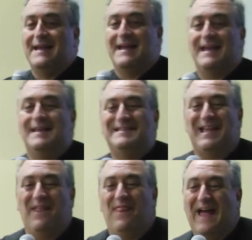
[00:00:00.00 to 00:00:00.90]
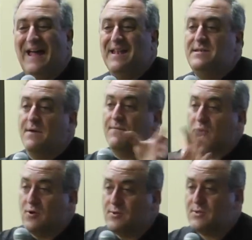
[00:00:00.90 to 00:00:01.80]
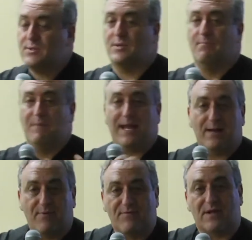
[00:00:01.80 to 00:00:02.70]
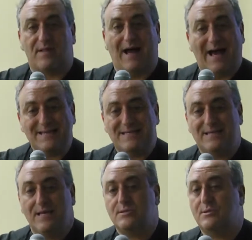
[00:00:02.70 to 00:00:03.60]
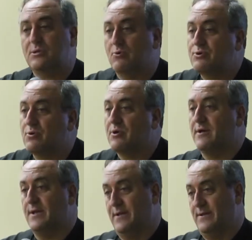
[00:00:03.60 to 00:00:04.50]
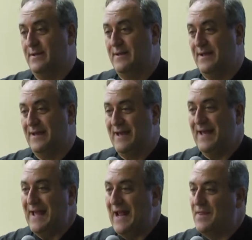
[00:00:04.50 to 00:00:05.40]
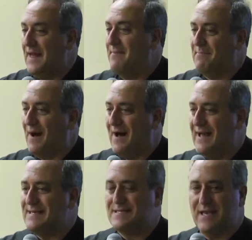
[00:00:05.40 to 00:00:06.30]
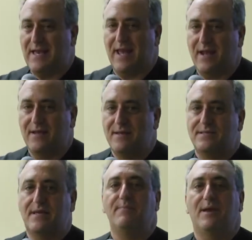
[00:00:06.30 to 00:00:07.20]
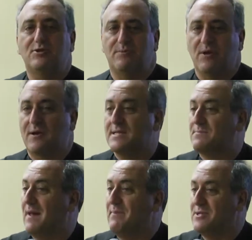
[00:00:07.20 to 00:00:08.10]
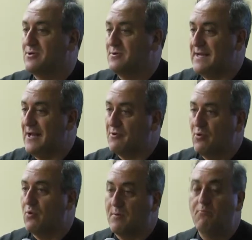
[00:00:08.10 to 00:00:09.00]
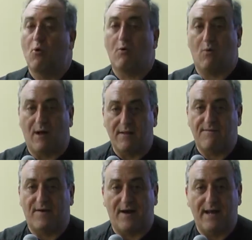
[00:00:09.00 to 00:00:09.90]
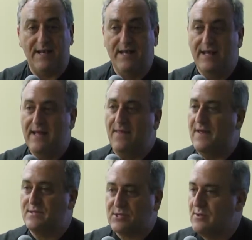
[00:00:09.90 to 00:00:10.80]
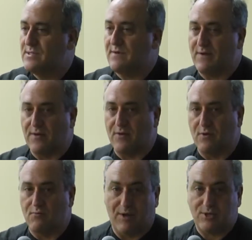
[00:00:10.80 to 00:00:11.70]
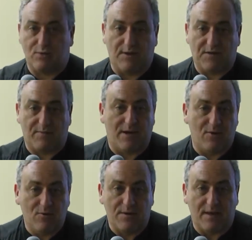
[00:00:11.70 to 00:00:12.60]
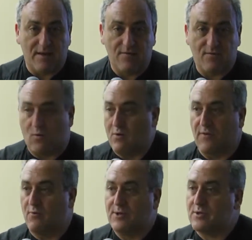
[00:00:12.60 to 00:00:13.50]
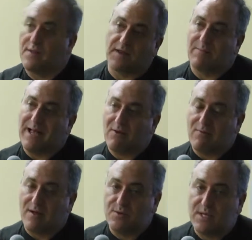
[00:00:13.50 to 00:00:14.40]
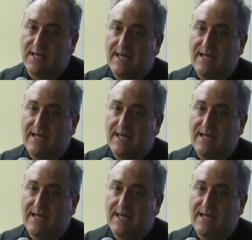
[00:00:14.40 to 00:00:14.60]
is that diverse makeup of a class is a social good and that by saying some Asian Americans might be turned down who are more qualified than students of other racial or ethnic minorities or other racial ethnic backgrounds,